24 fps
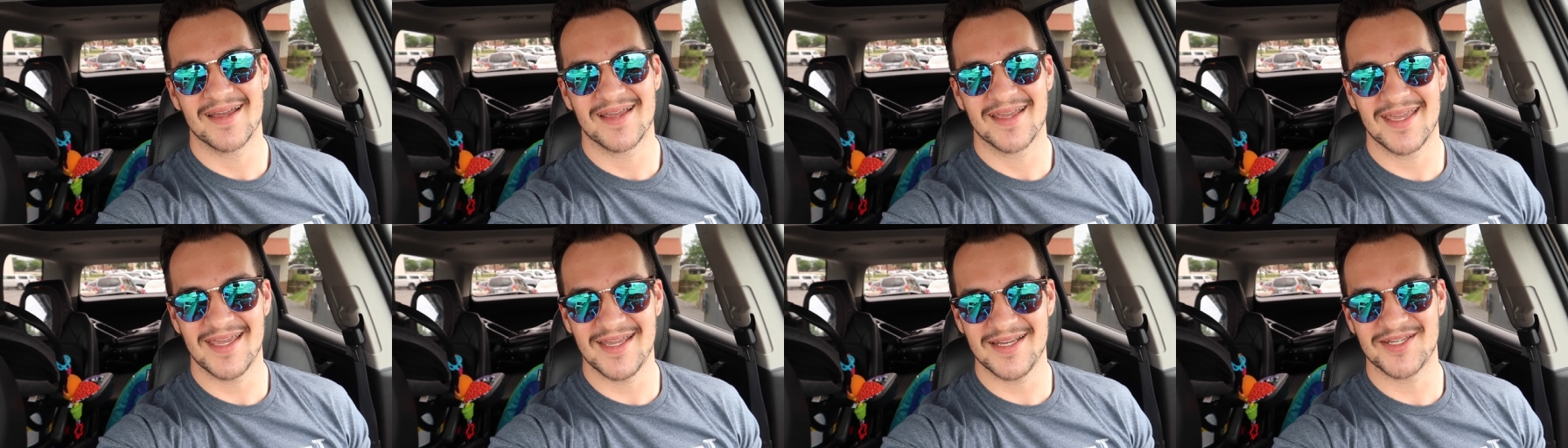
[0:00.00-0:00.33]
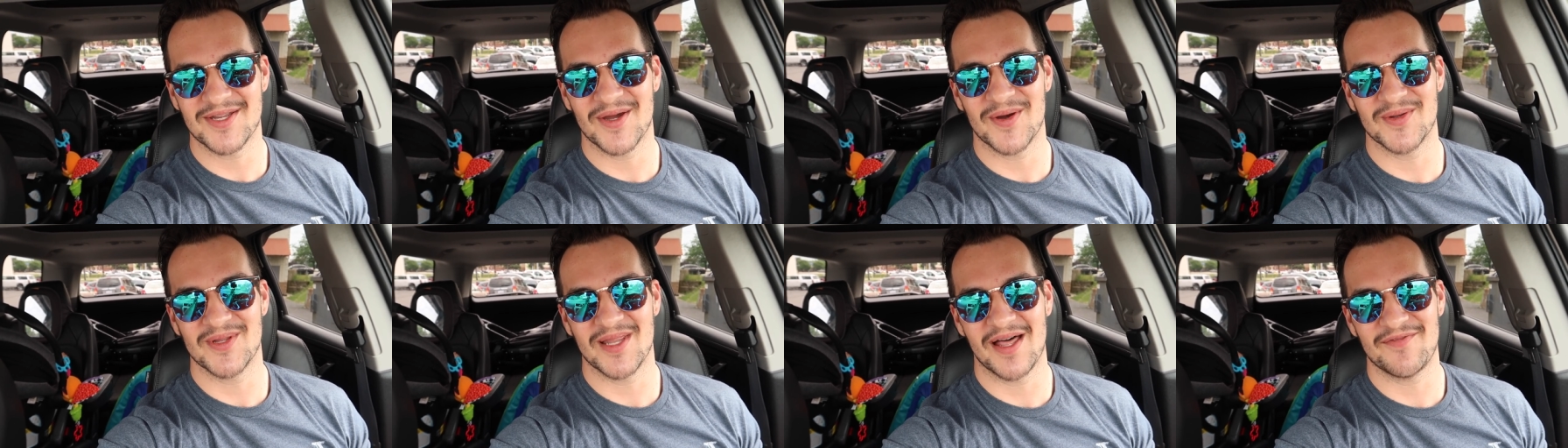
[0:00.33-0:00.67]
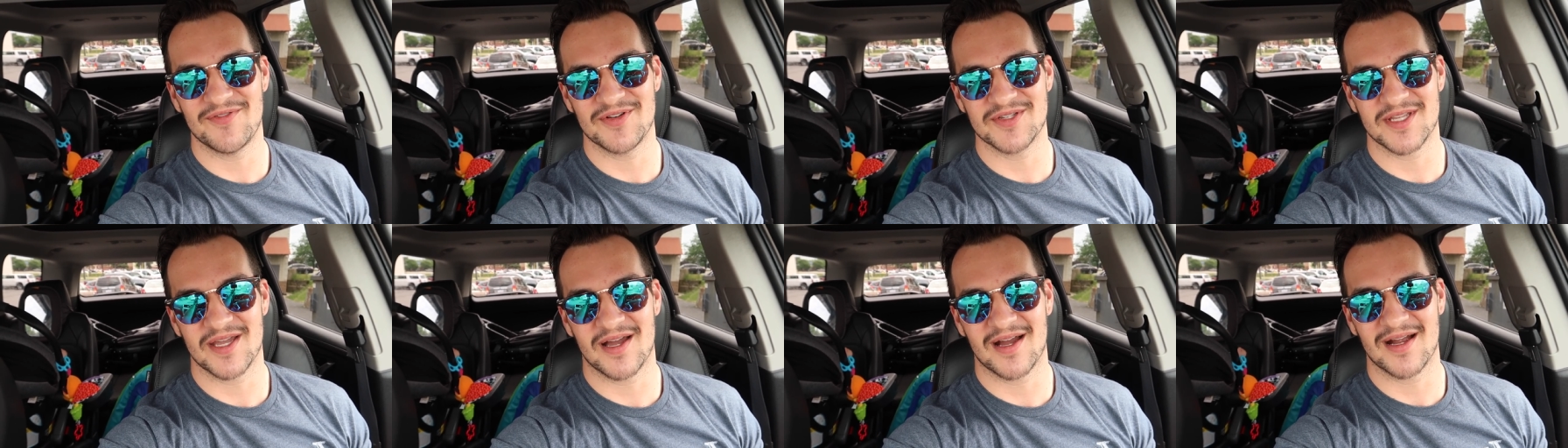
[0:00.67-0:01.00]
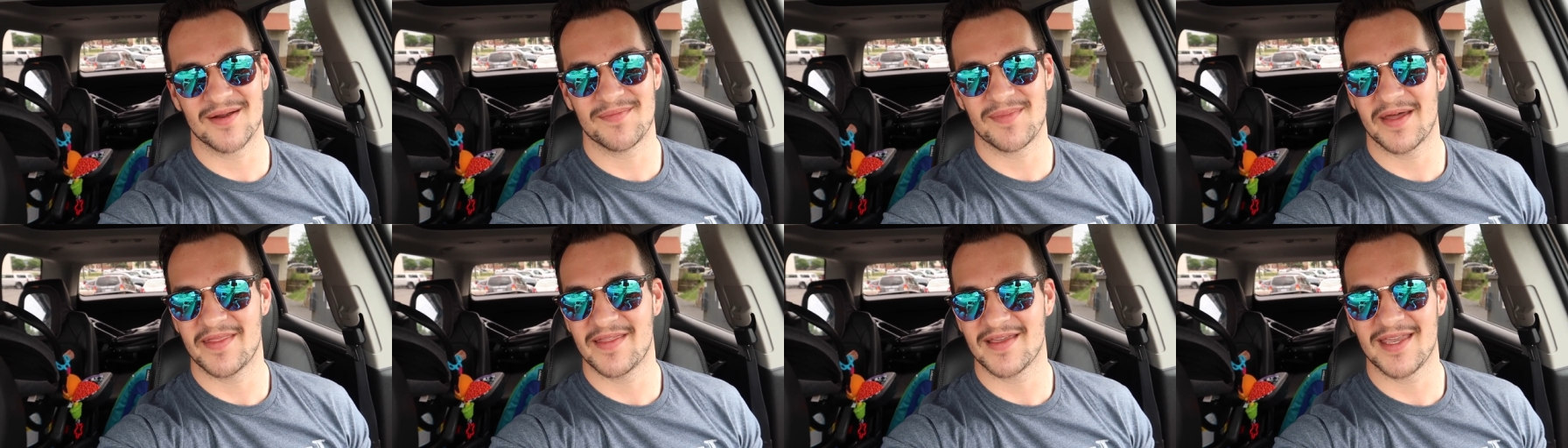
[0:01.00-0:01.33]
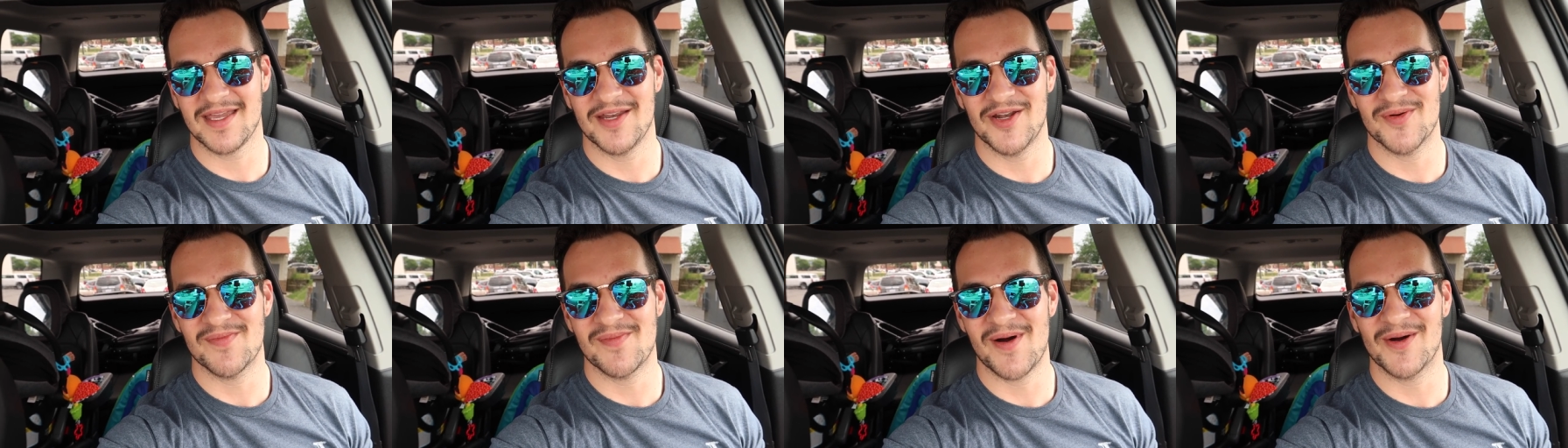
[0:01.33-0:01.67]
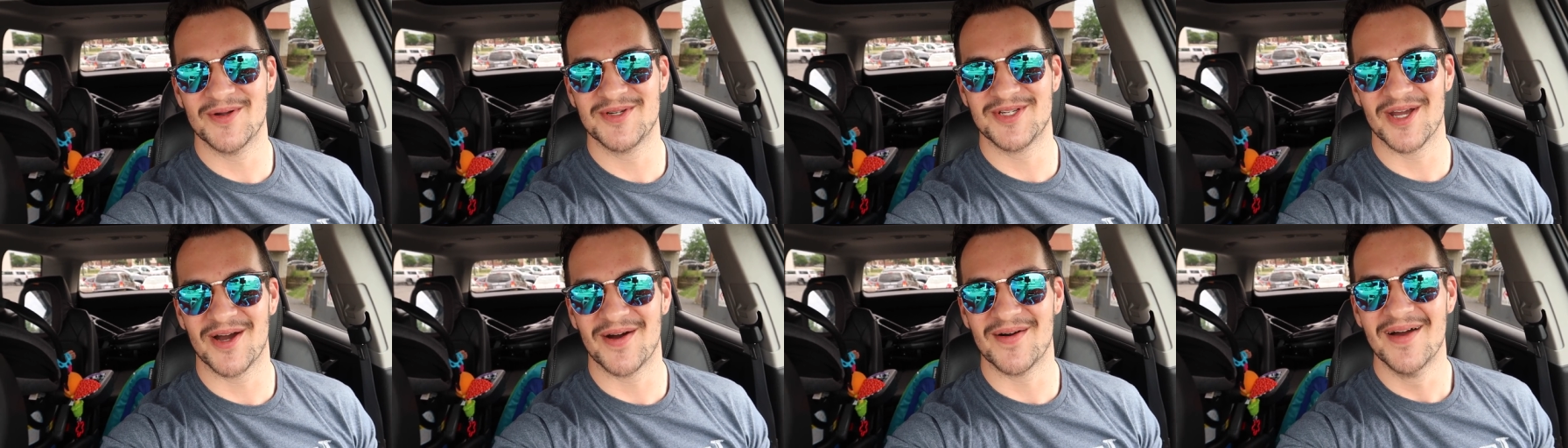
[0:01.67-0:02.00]
ketone levels are by the Keto
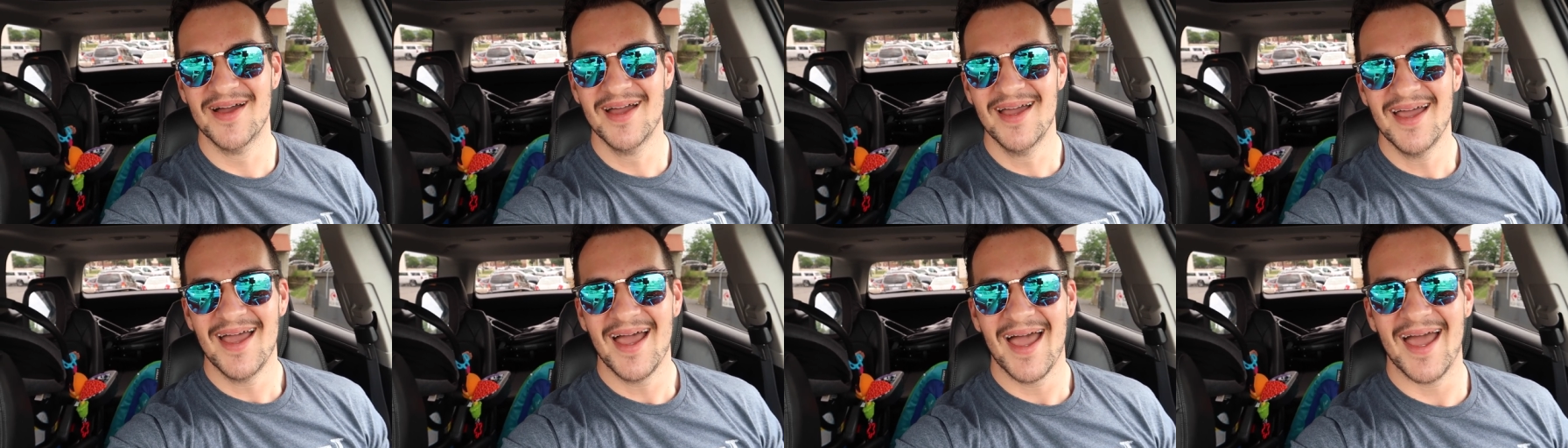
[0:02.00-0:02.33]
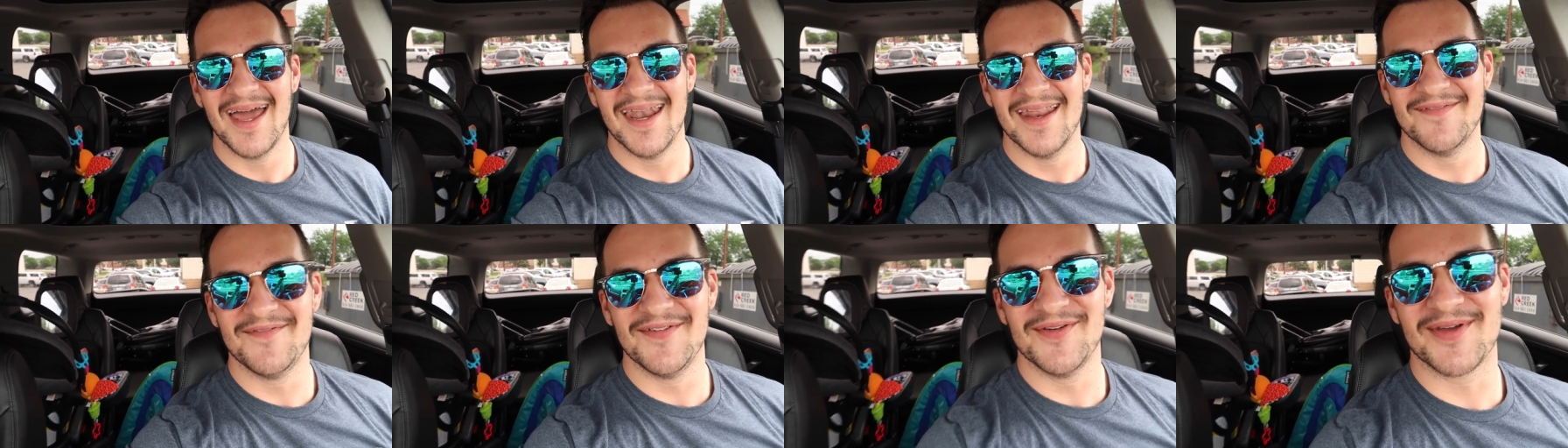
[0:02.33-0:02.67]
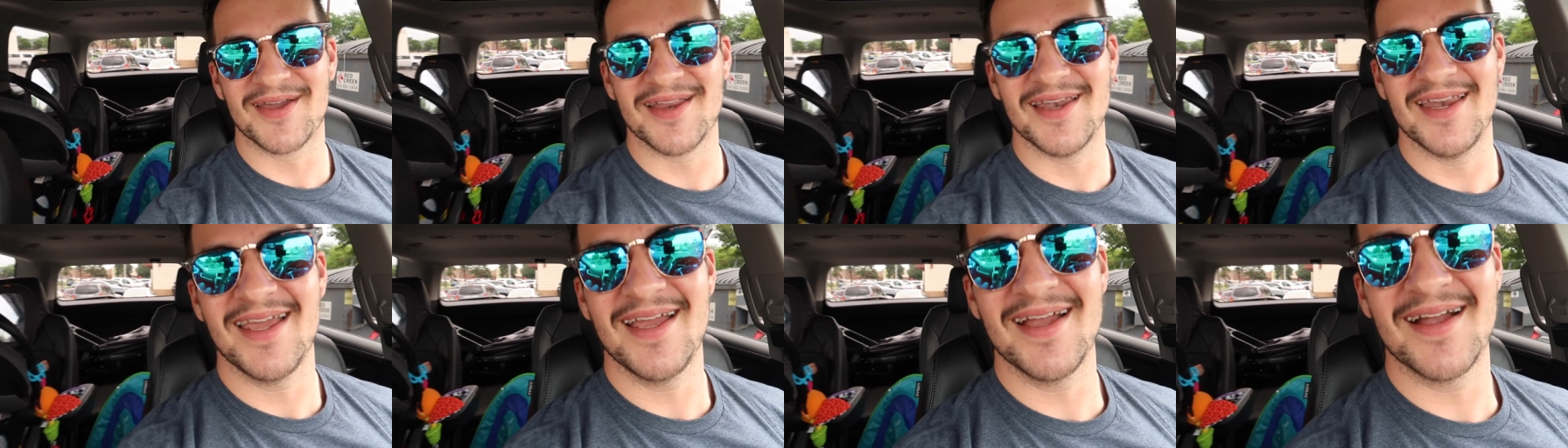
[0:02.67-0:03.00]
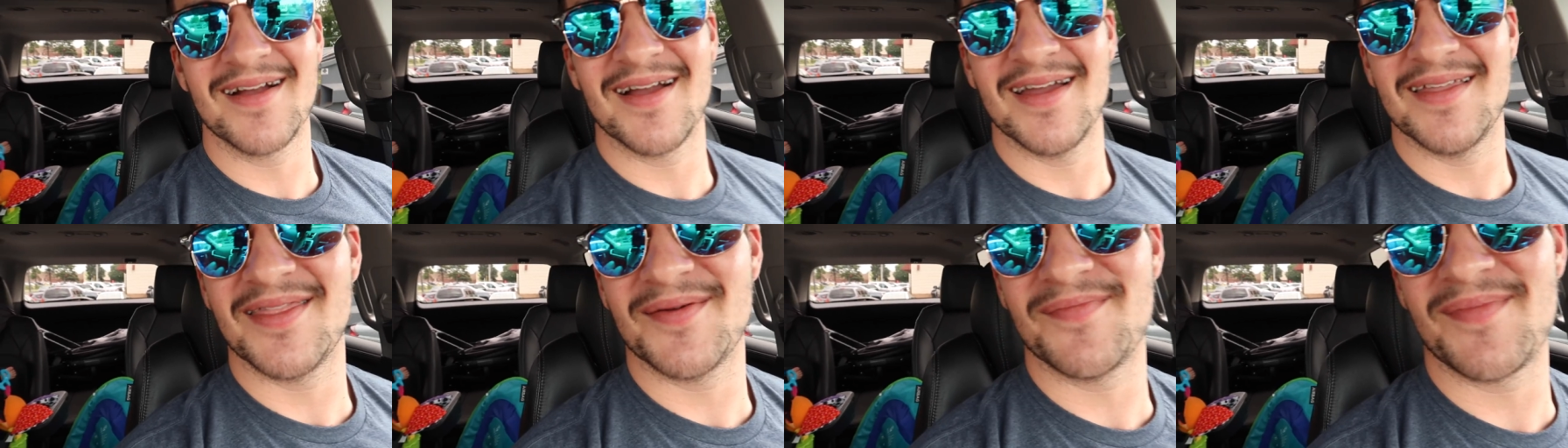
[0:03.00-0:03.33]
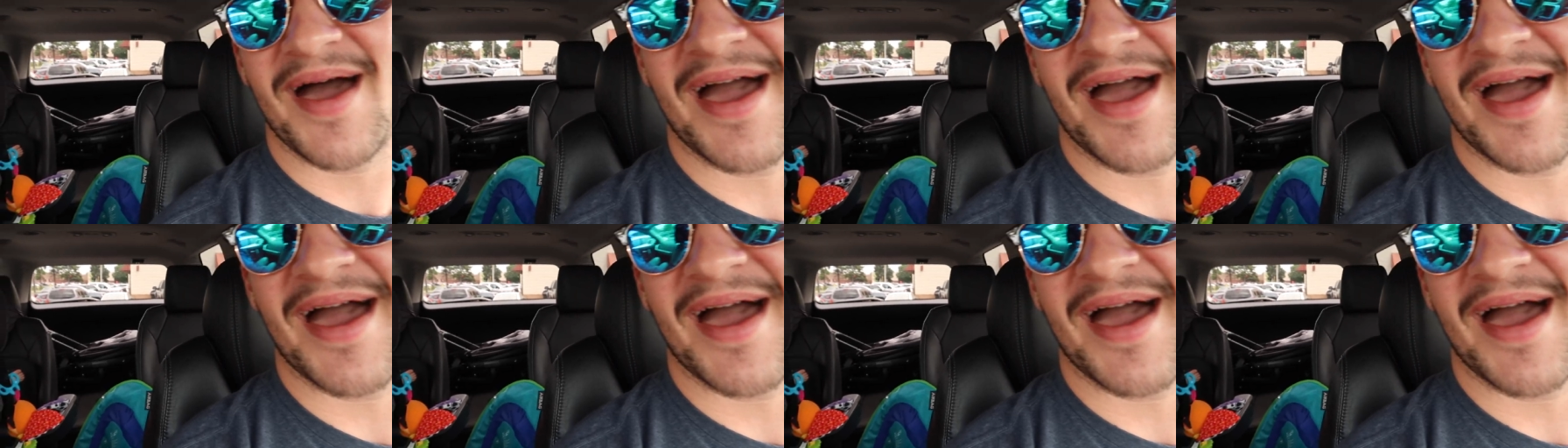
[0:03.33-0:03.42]
Mojo. And if you can hear in the